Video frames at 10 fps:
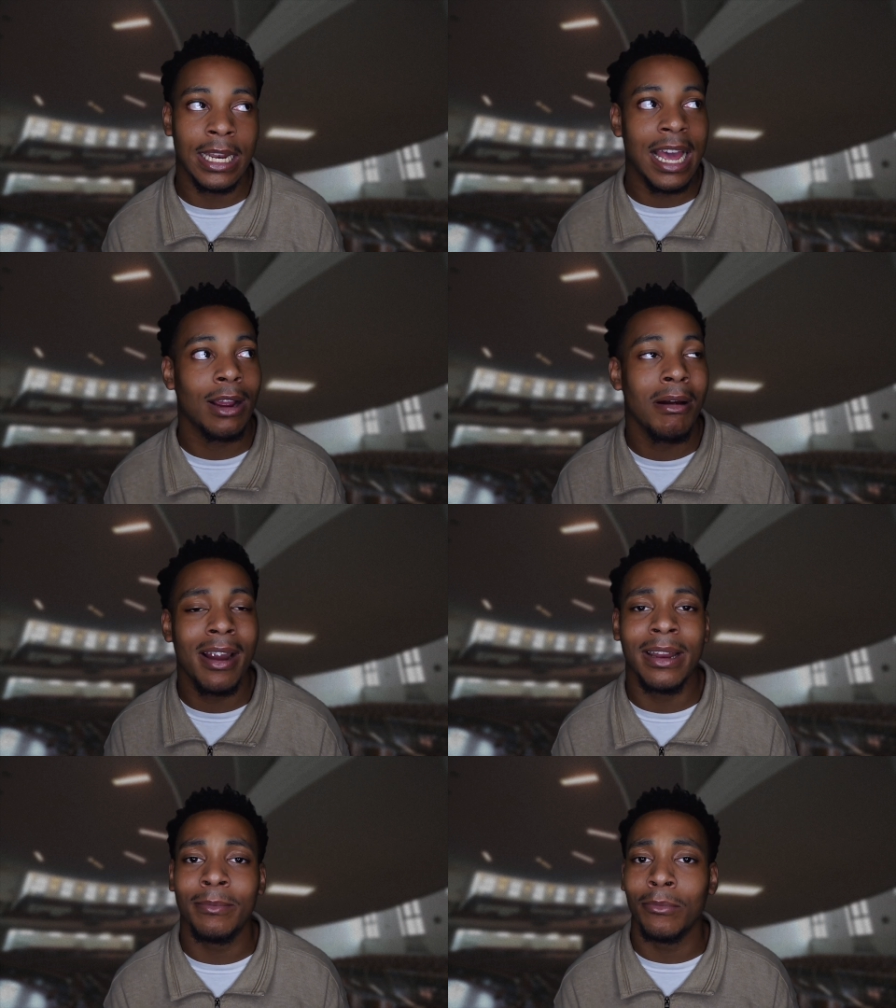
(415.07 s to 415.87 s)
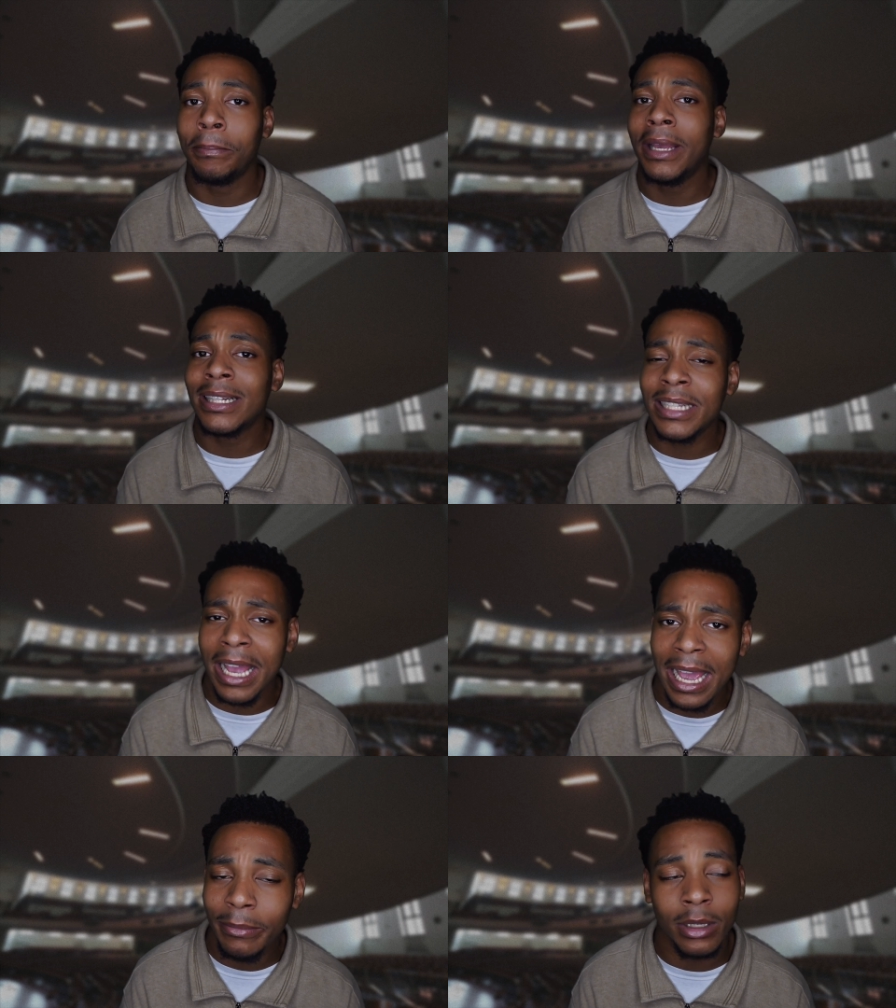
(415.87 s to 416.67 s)
Like, Cardi,
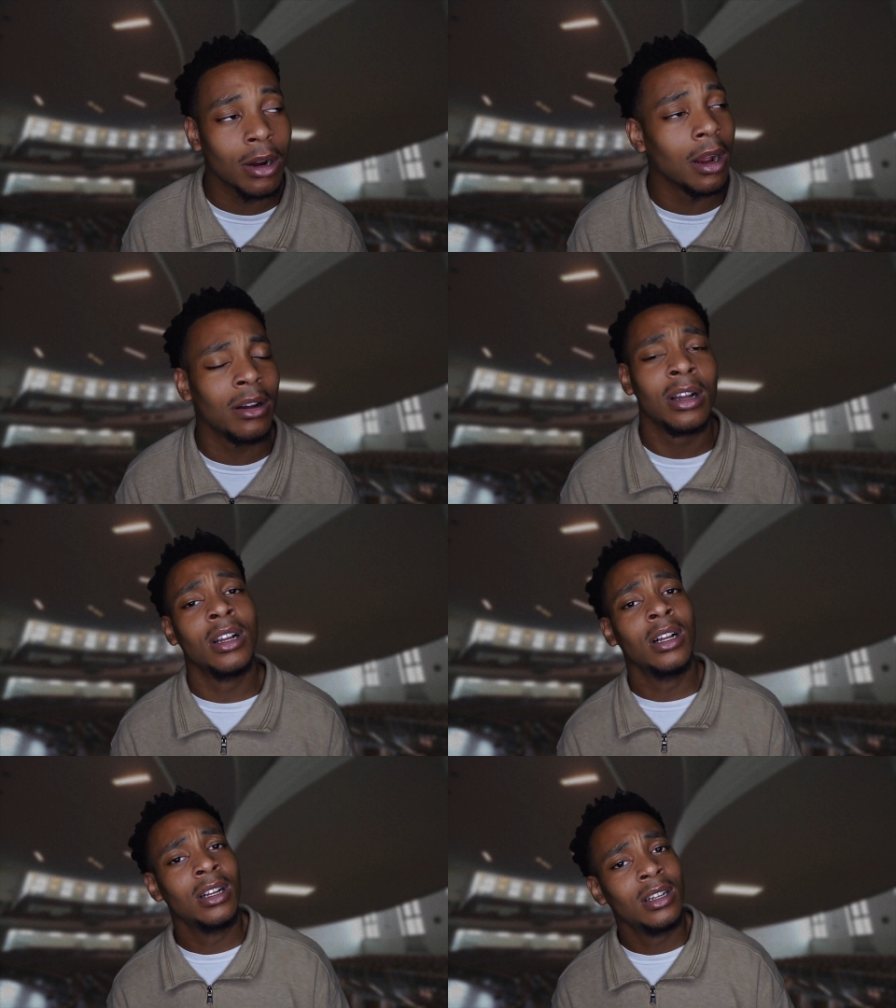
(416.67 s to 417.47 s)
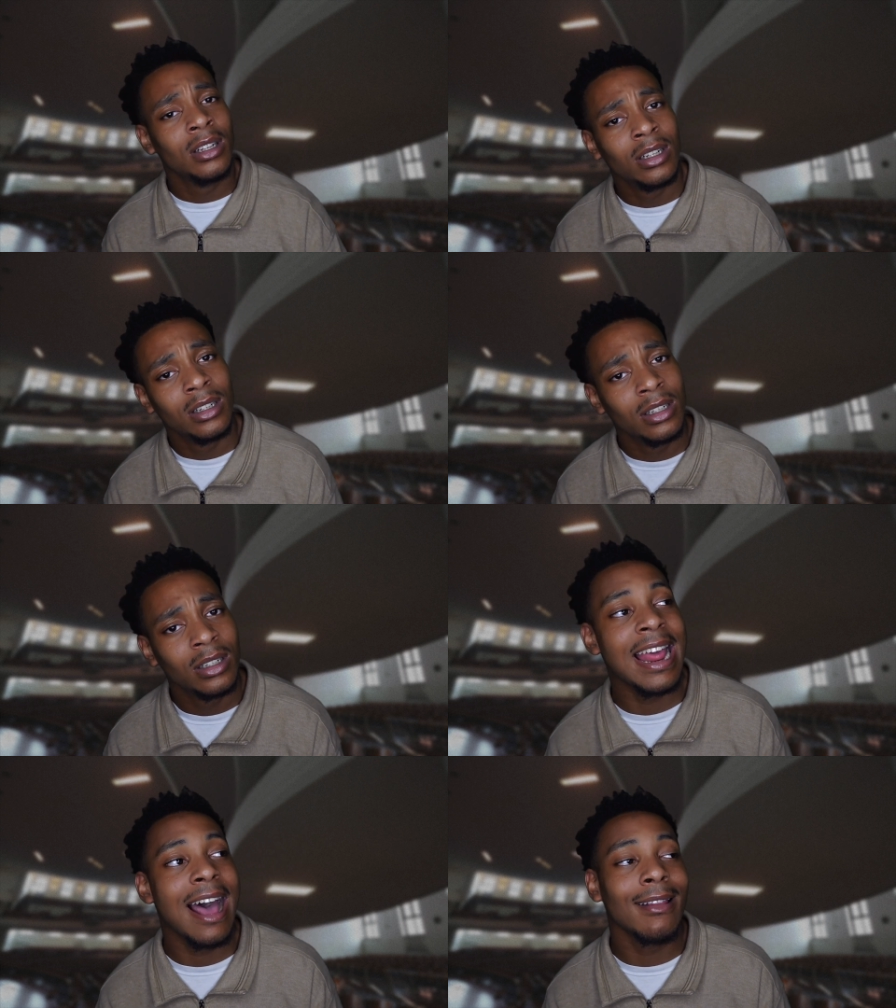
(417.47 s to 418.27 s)
mixtape, girl
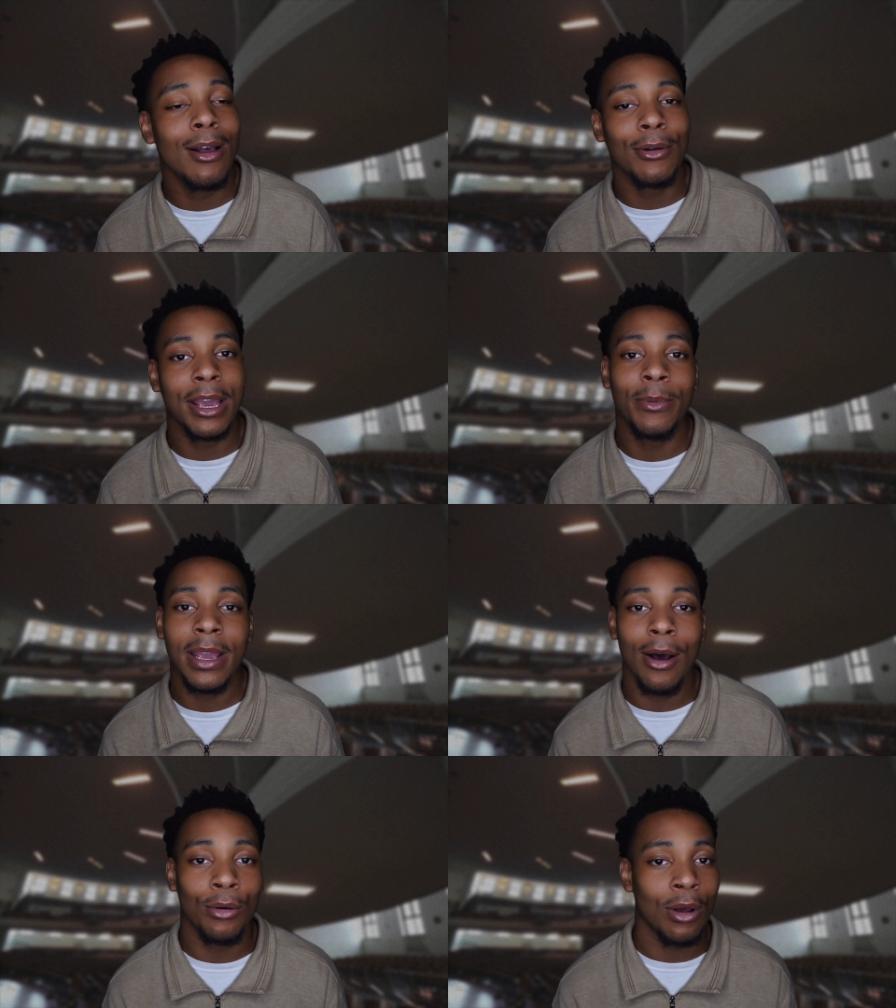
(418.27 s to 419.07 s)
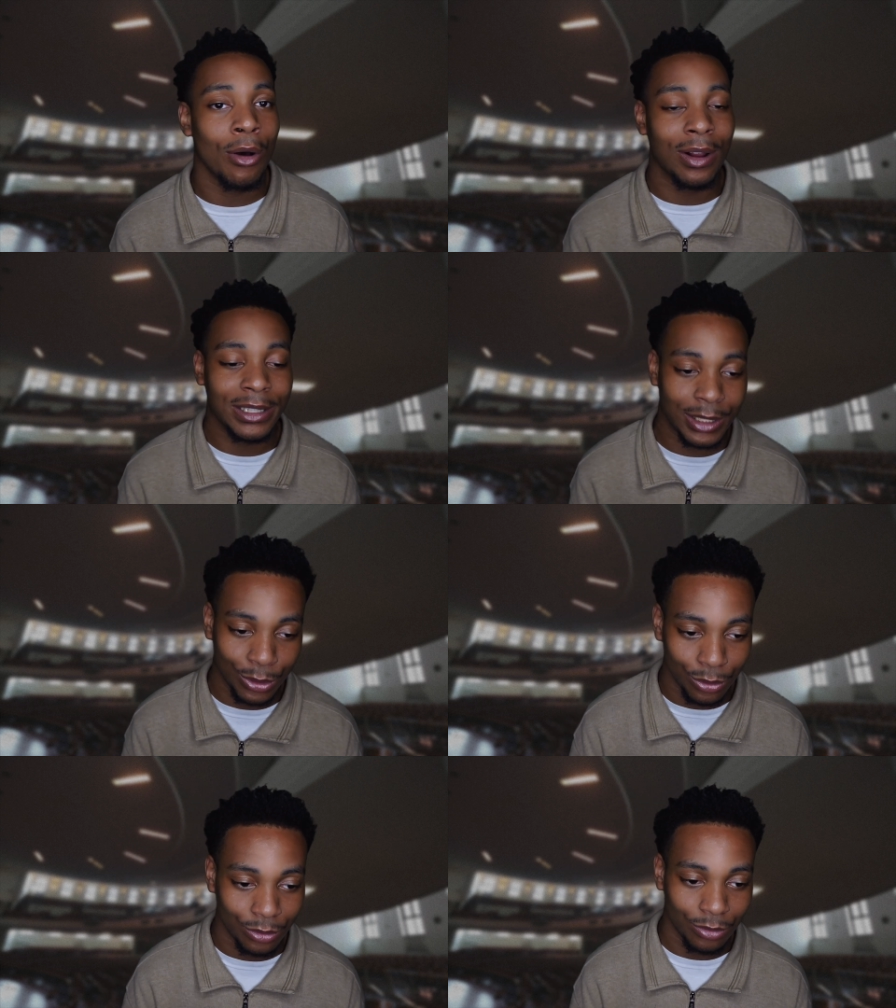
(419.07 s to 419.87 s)
and how long can we hold on
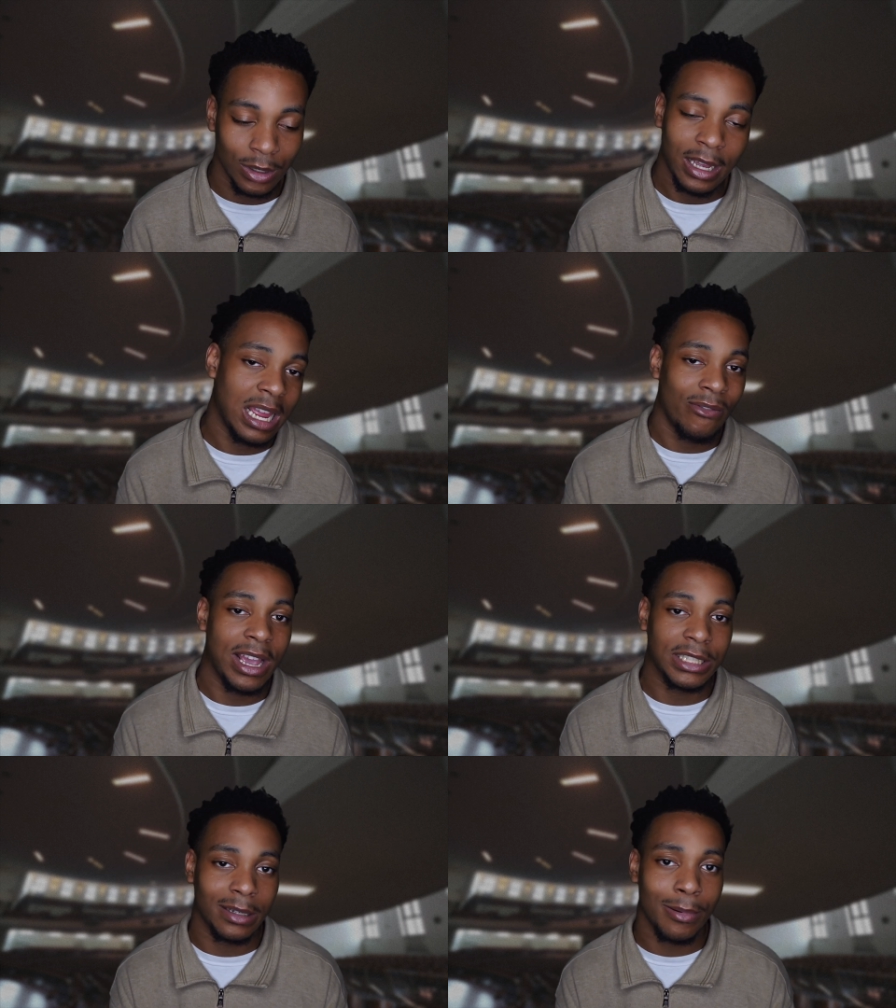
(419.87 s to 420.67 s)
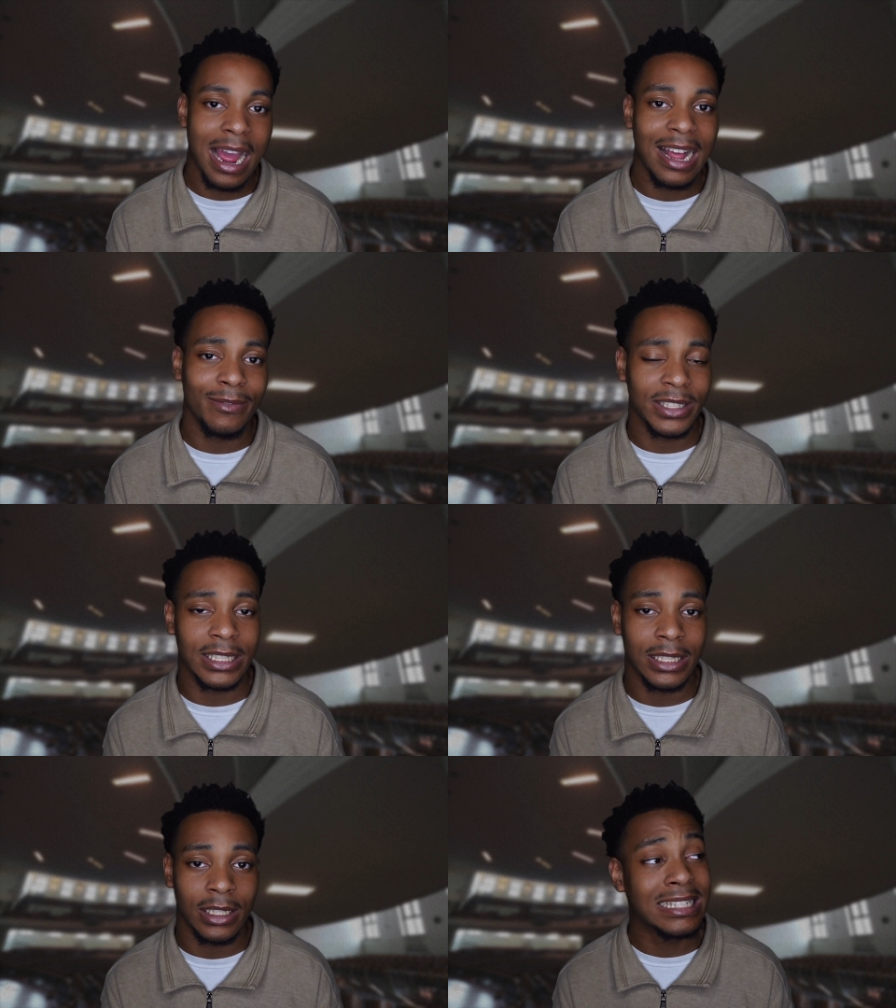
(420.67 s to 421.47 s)
to invasion of
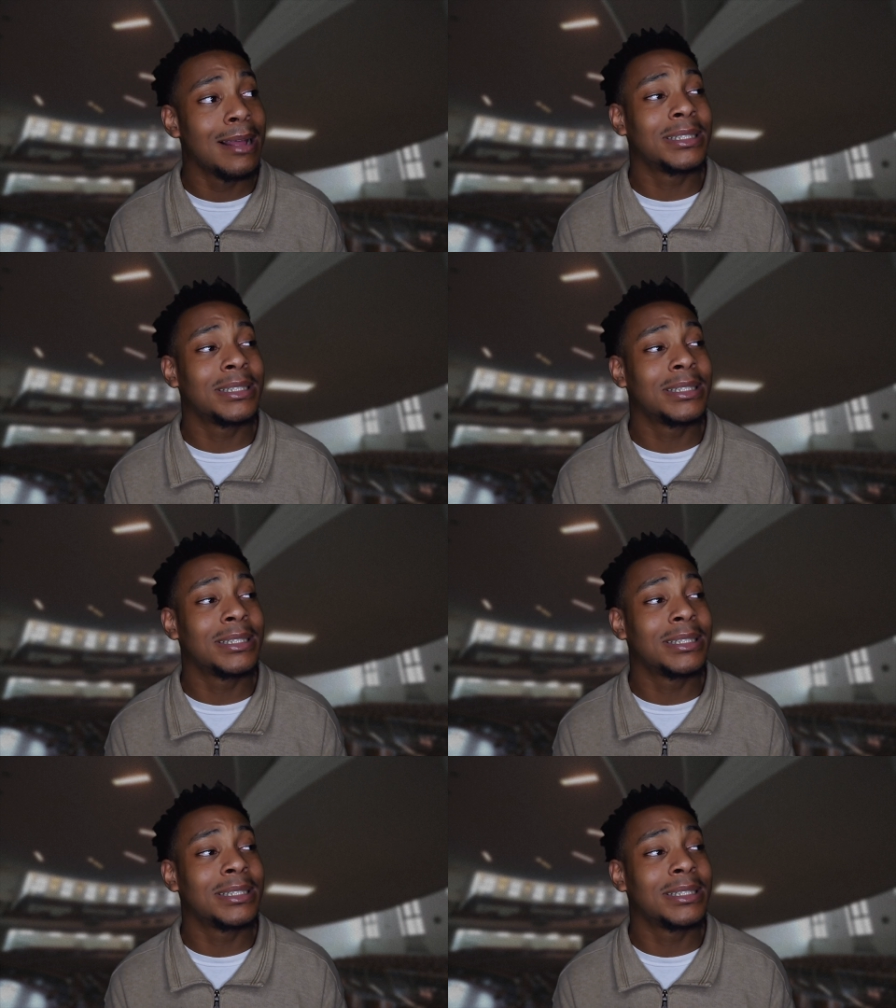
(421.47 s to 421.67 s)
privacy? Because I'm